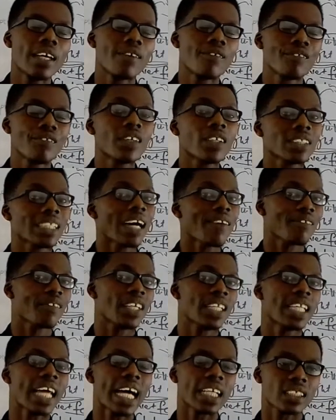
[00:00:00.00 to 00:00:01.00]
filter
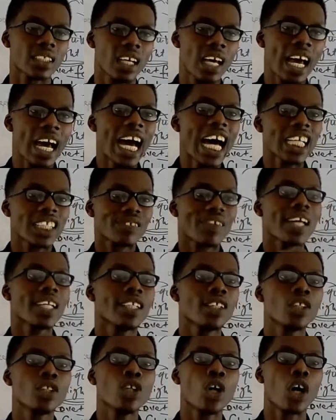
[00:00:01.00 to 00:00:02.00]
feeders, as
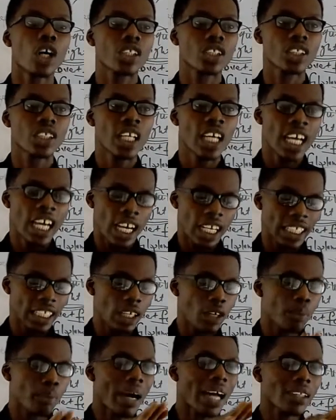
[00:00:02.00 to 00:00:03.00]
found in dogs.
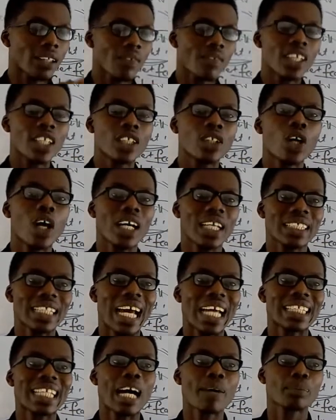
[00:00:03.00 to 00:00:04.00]
The mouth of a dog is
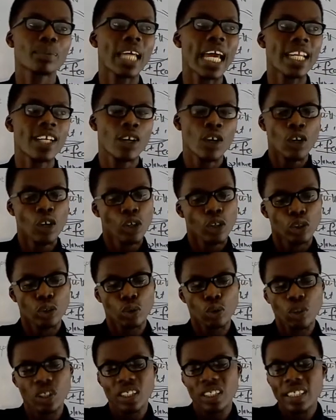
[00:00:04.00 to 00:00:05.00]
adapted
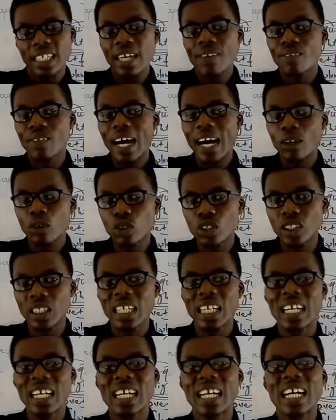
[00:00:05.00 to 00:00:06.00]
to sieve out
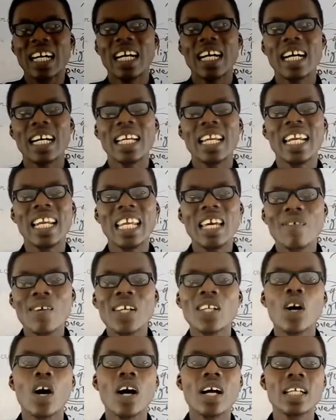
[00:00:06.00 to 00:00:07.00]

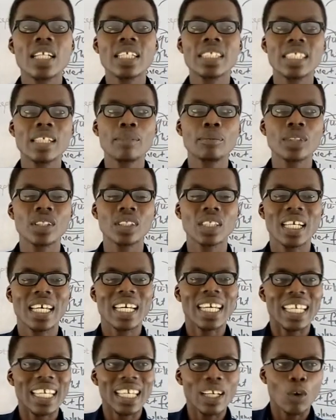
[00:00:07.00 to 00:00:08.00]
living organisms
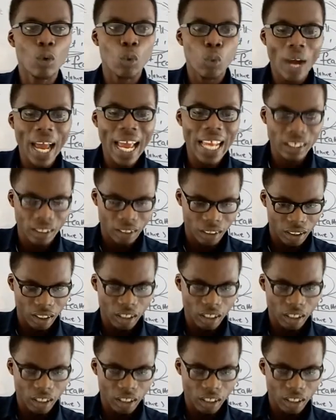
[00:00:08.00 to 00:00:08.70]
while